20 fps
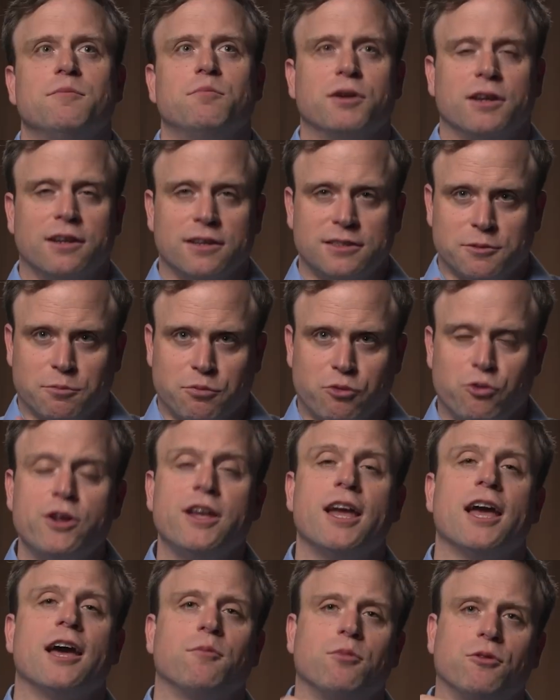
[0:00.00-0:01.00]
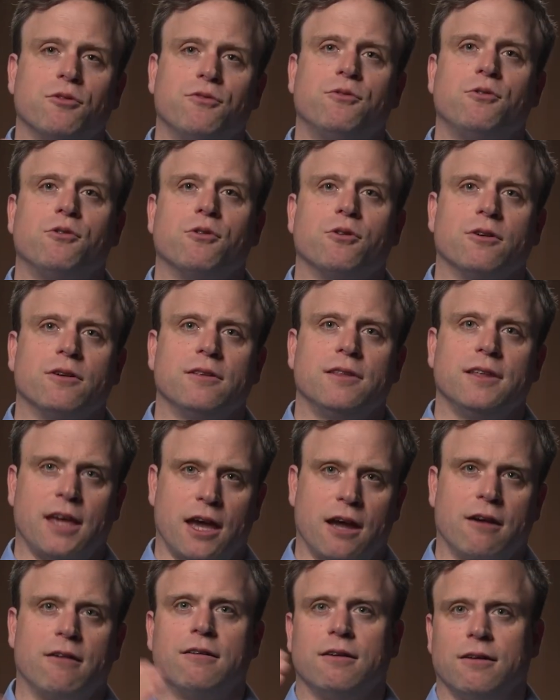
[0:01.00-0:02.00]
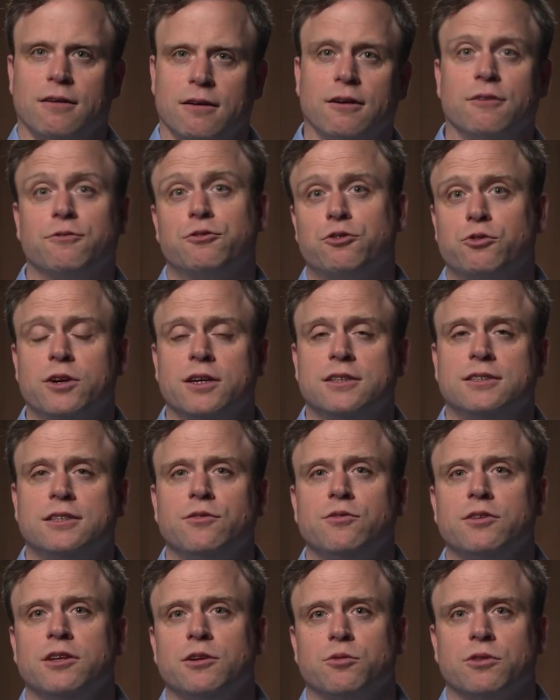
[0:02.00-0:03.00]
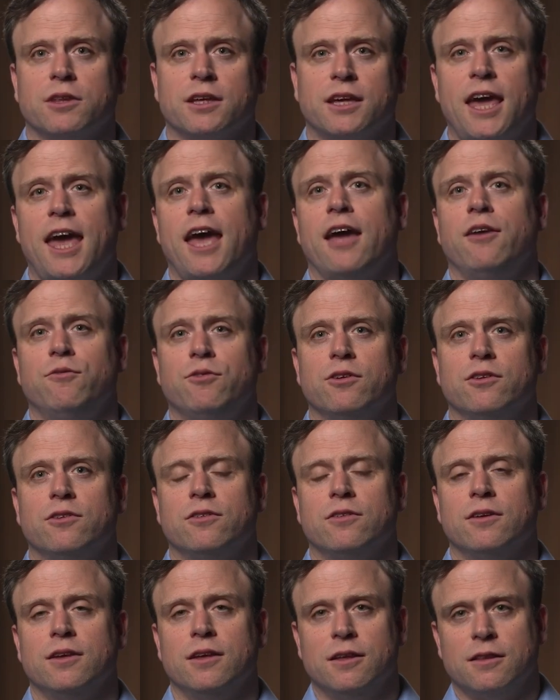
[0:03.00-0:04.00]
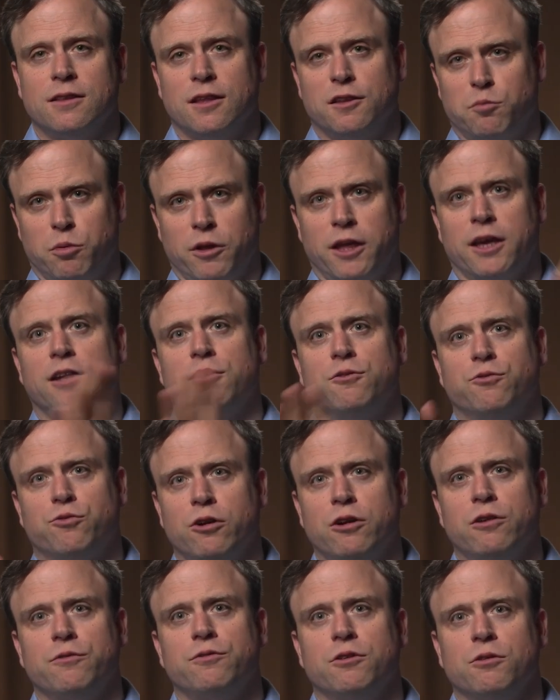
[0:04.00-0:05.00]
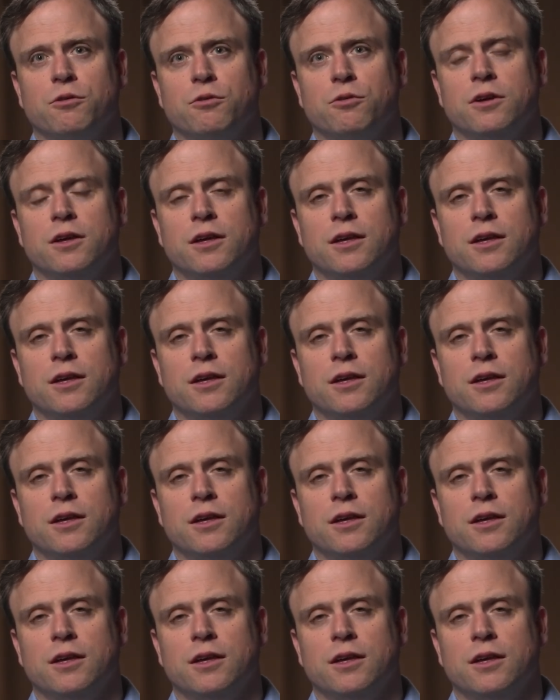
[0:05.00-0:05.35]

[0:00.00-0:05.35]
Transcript: but is a preamble for the era of creativity, where the canvas that's blank in front of you